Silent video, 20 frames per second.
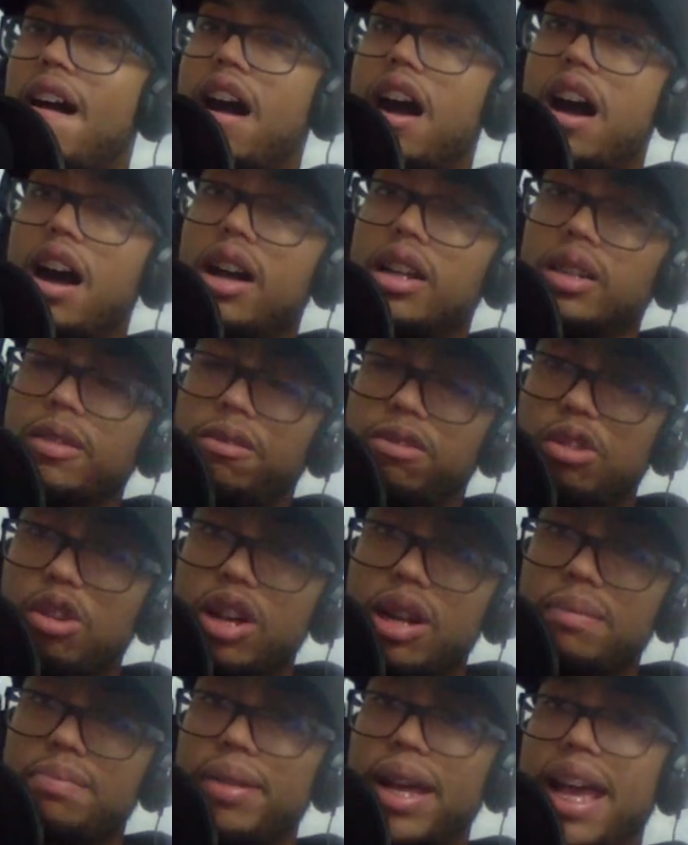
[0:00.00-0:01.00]
the
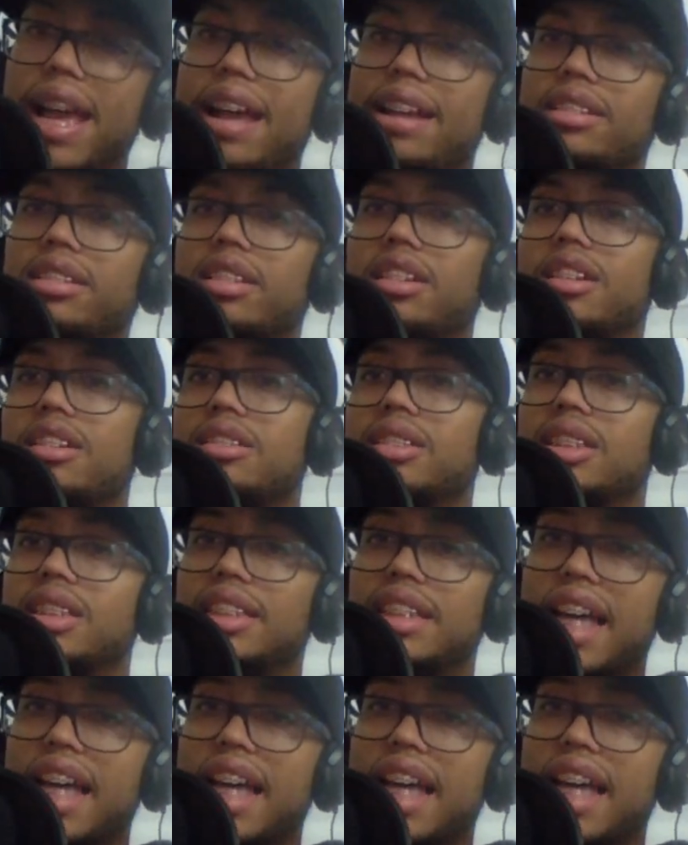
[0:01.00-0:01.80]
Florida Panthers,